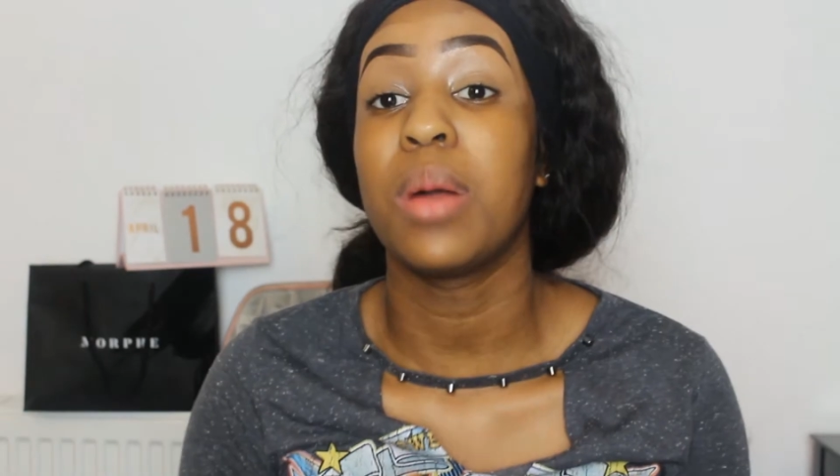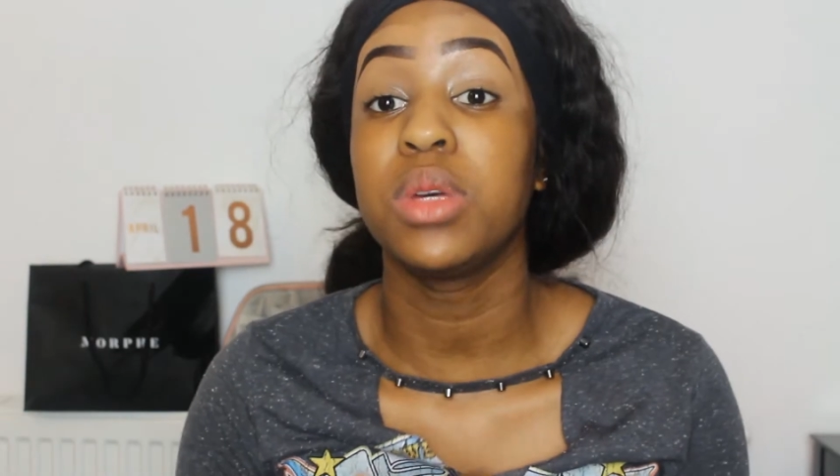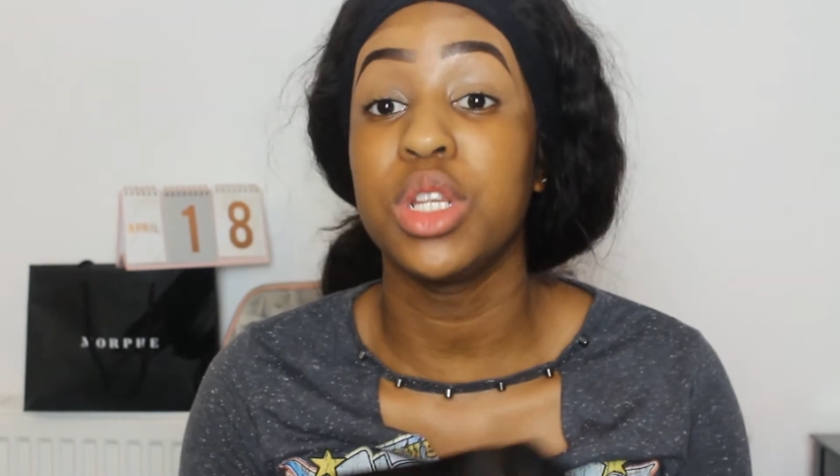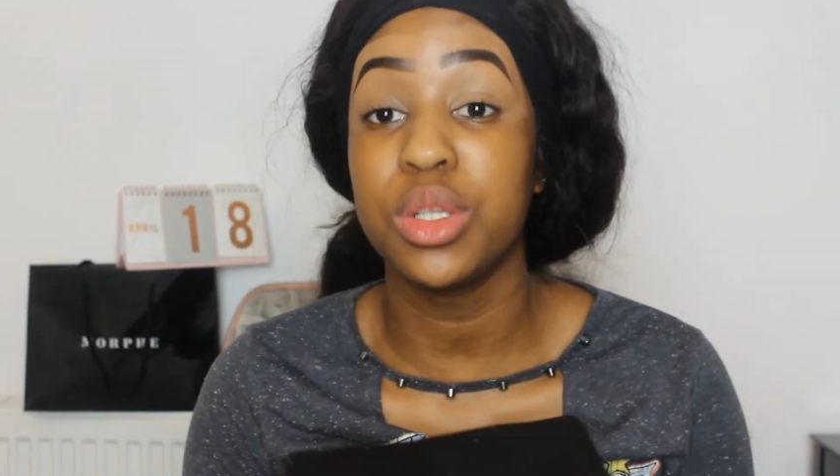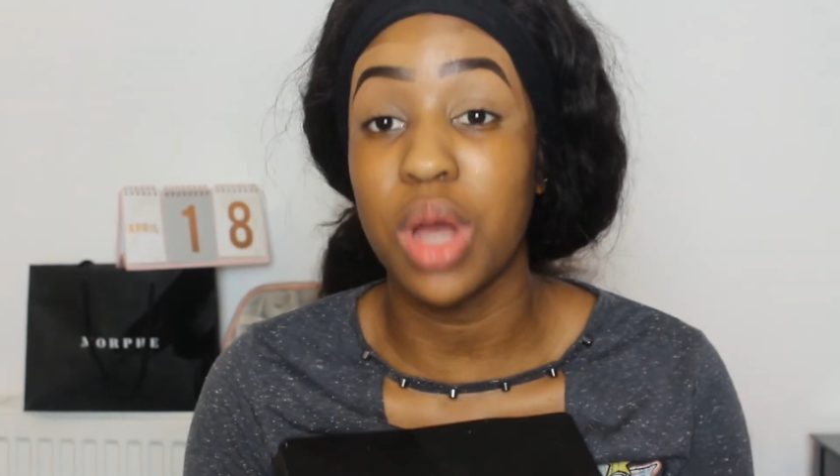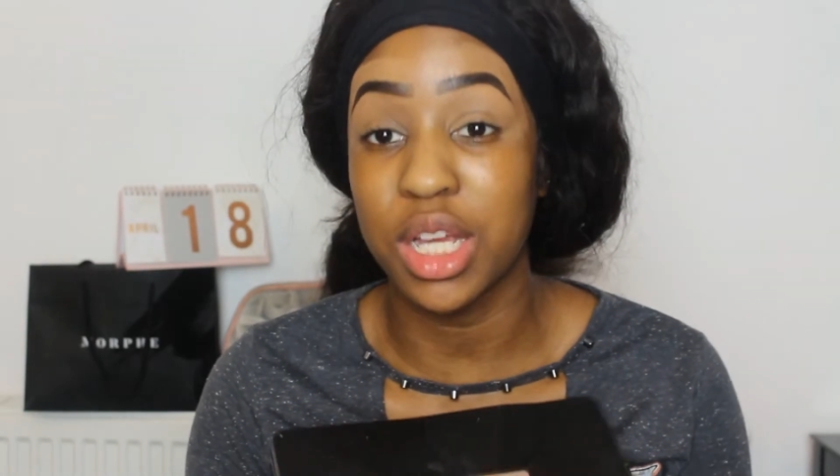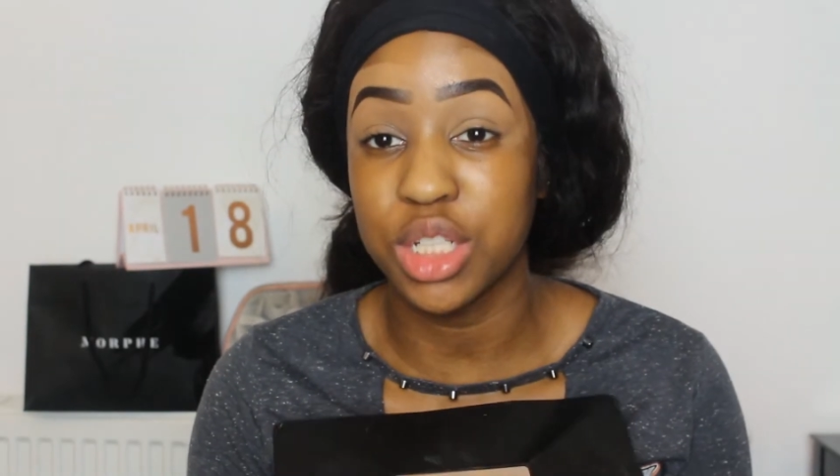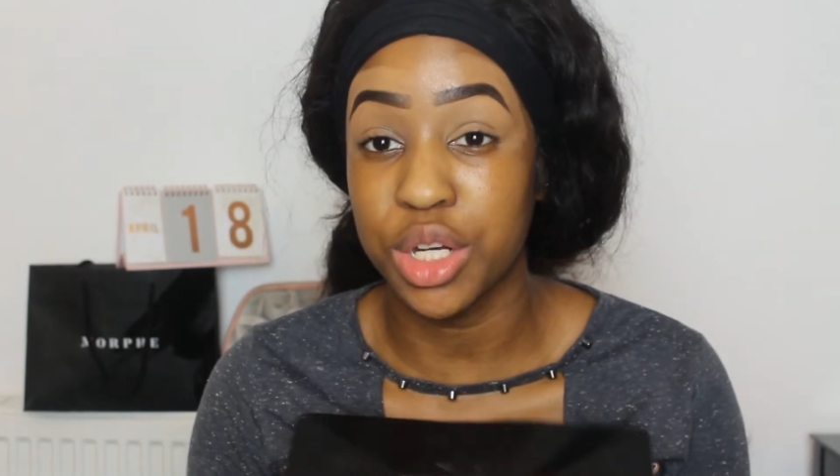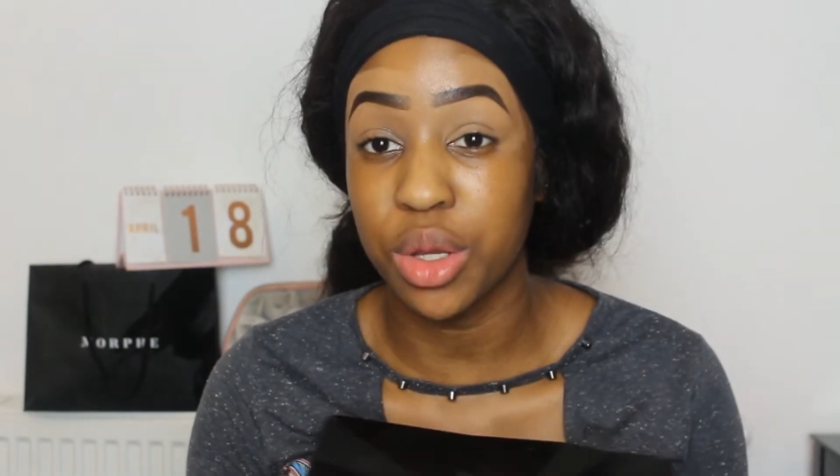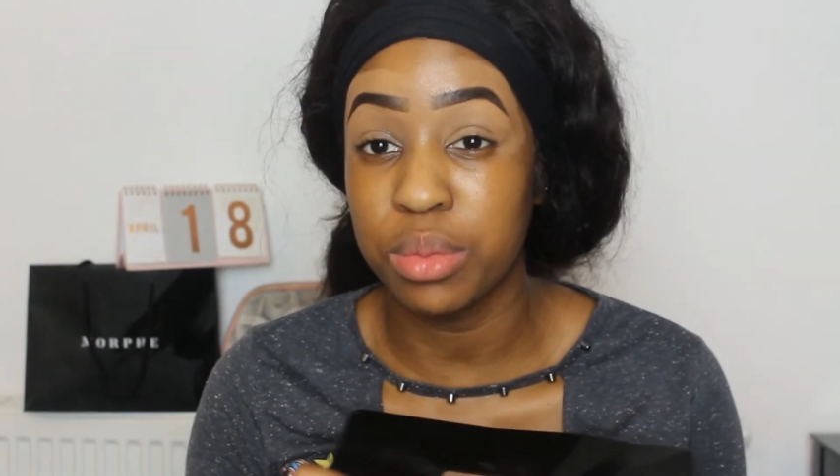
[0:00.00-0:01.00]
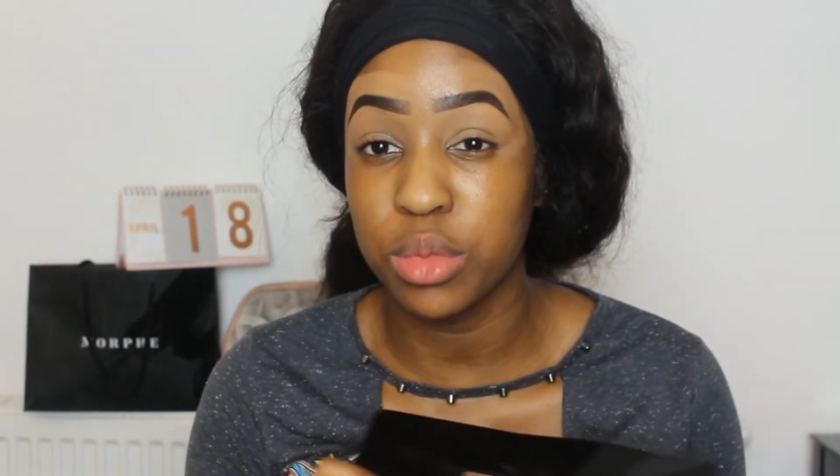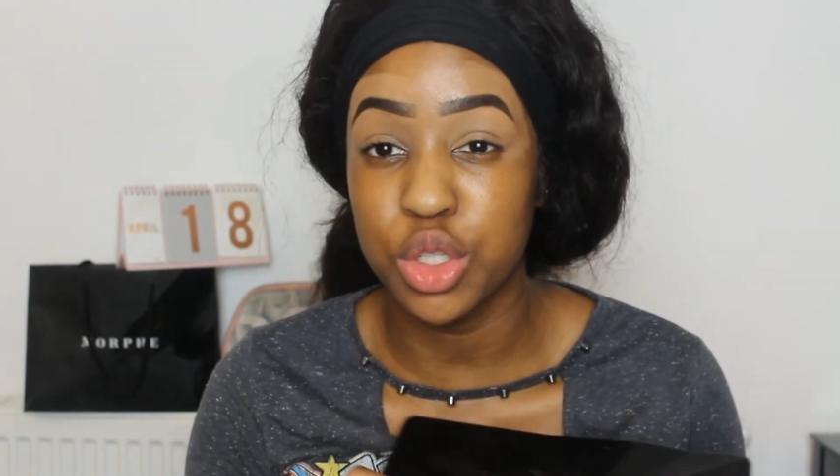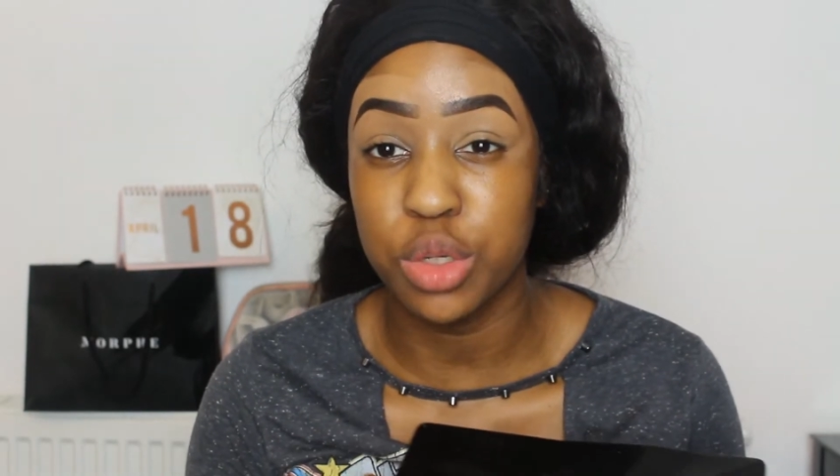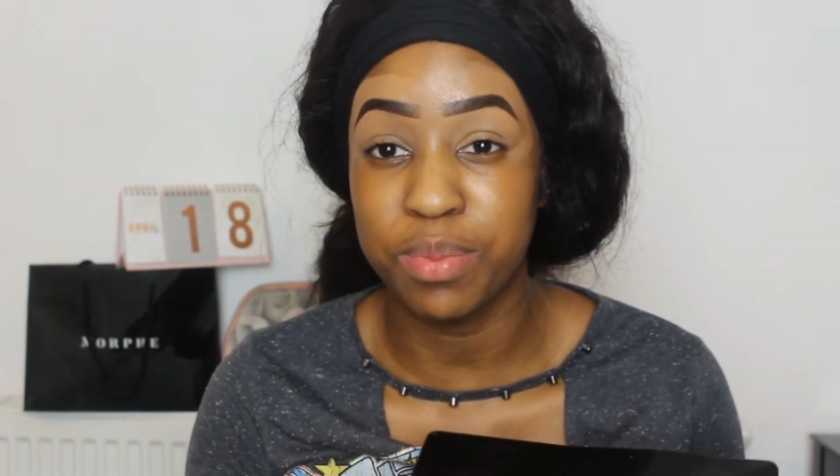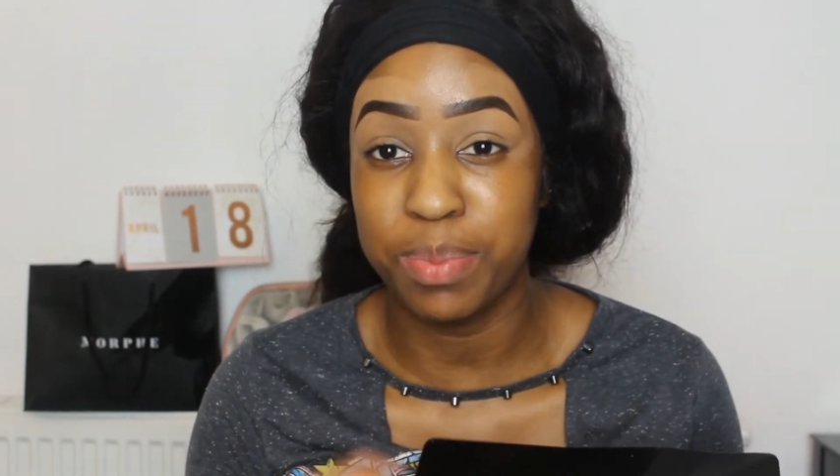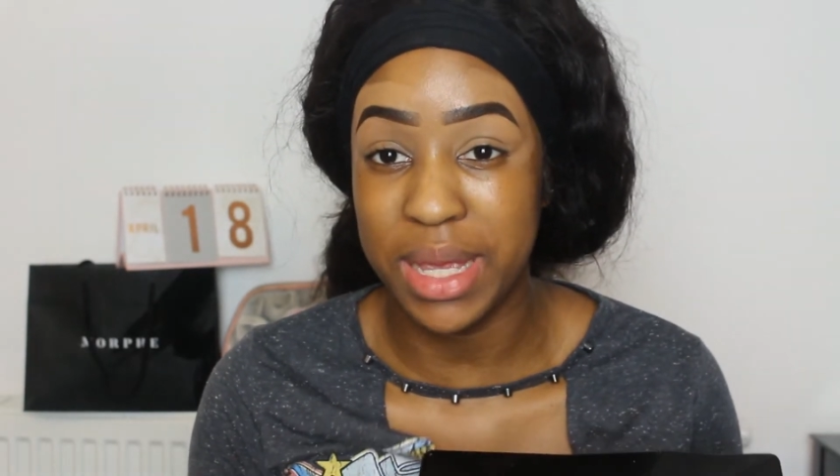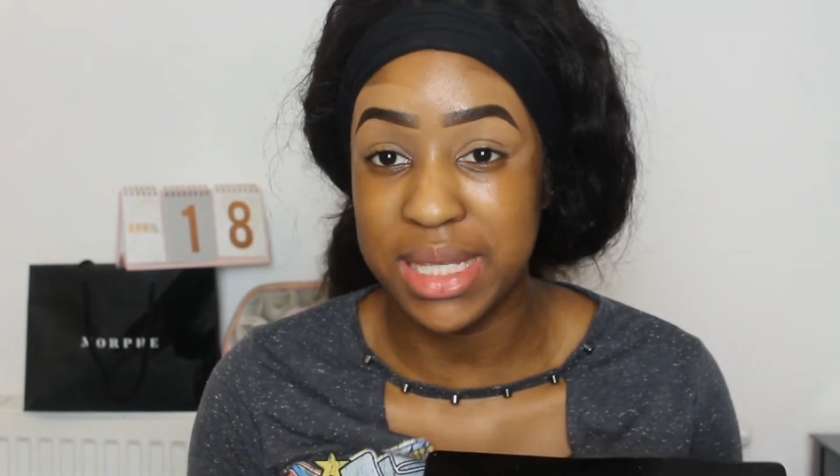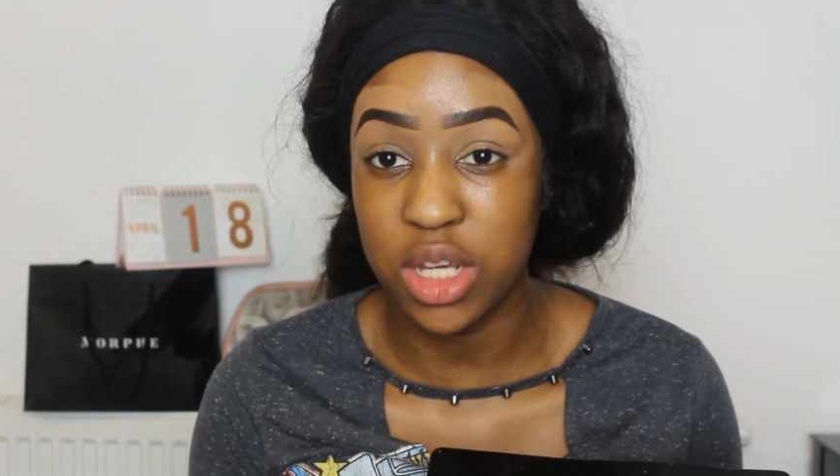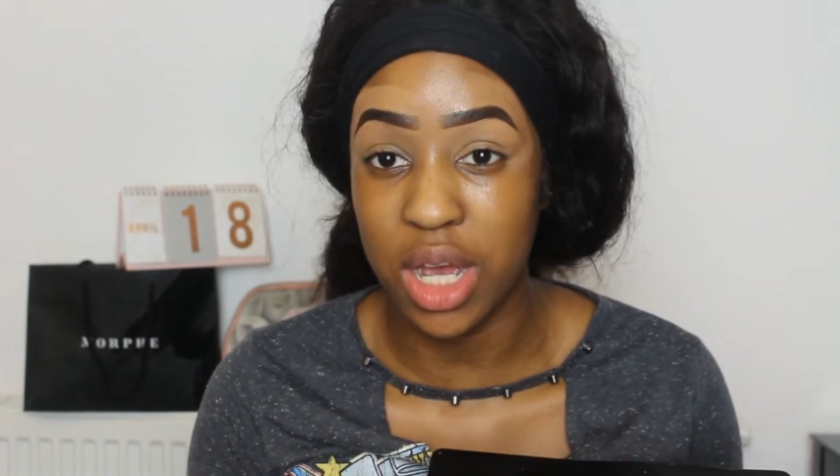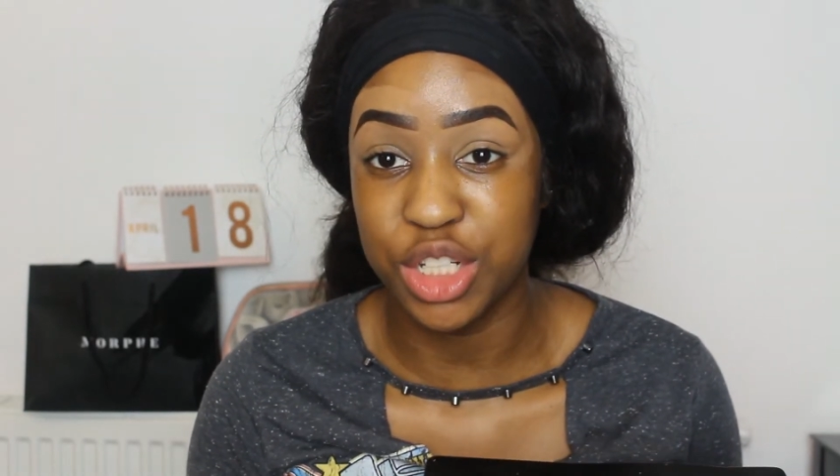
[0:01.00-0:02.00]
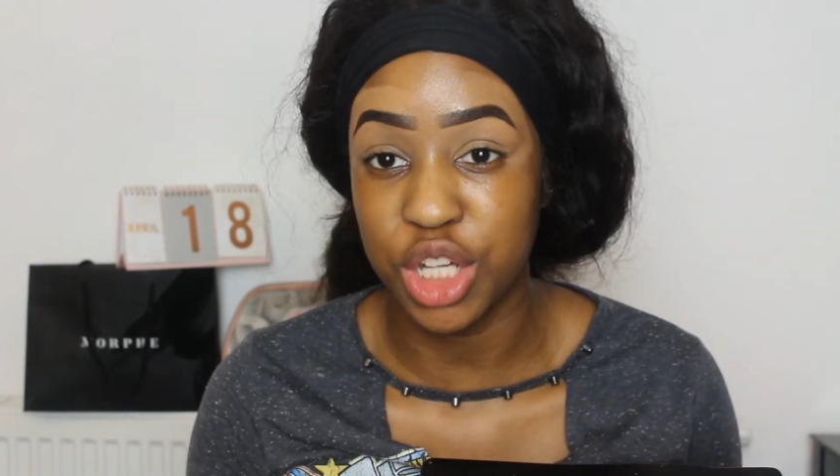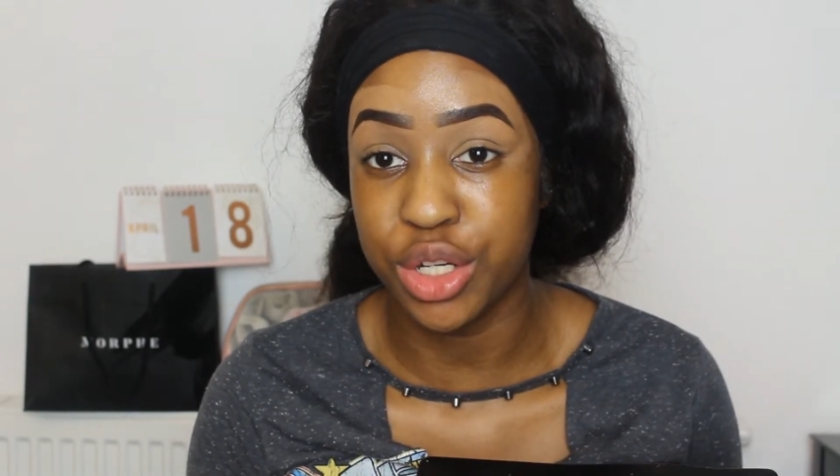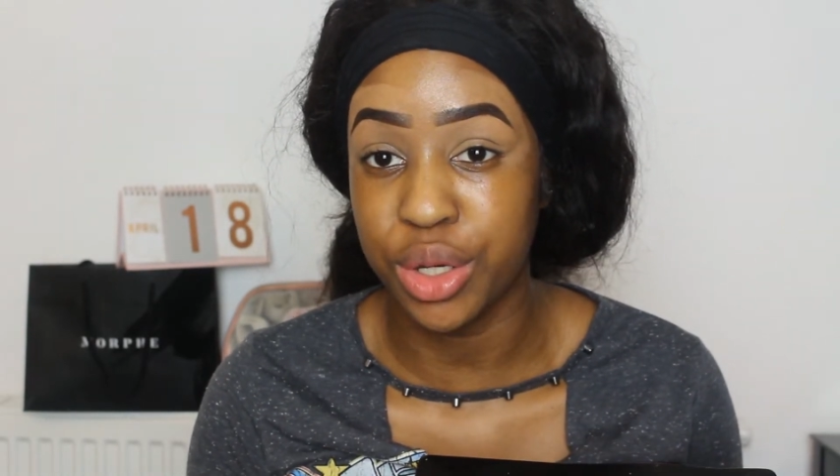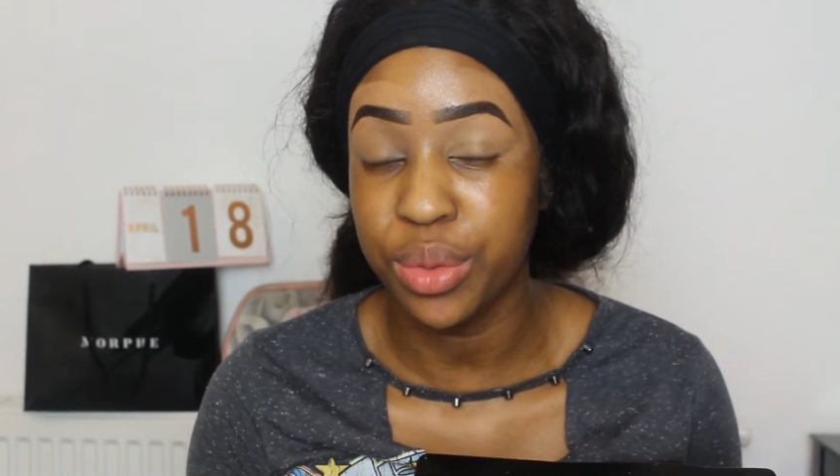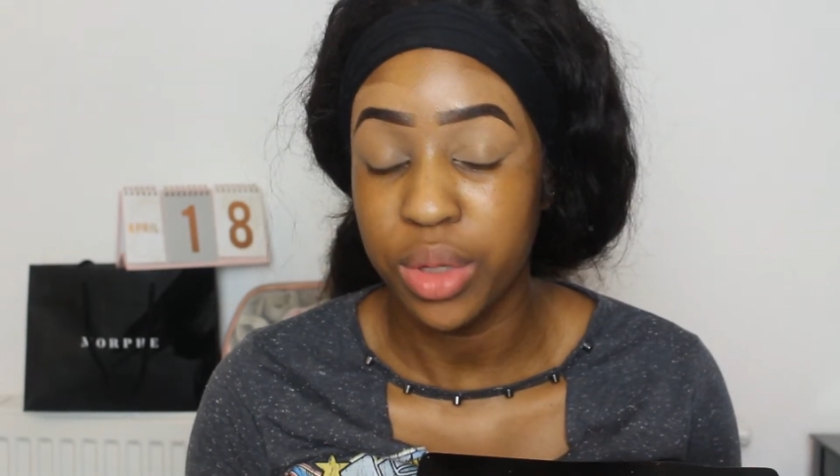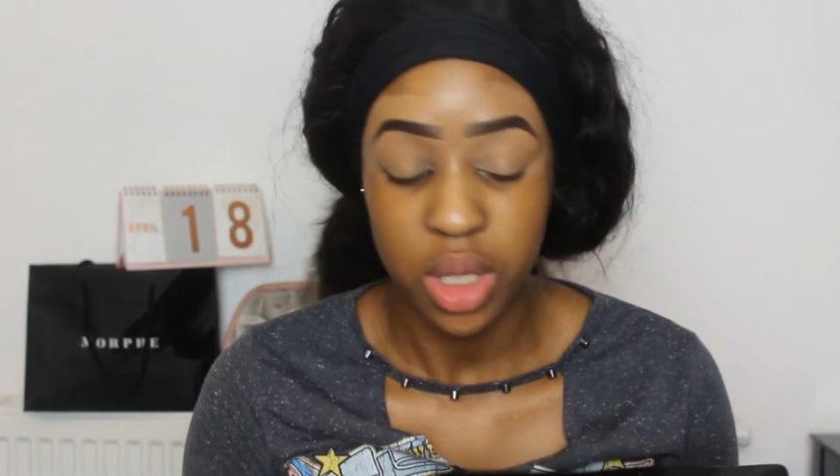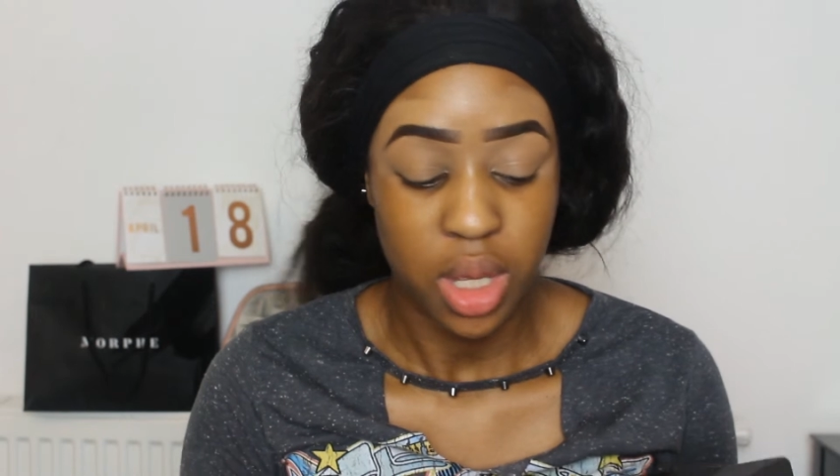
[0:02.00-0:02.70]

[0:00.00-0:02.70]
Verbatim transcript: I'm going to do eyeshadow. I'm going to do basic eyeshadow.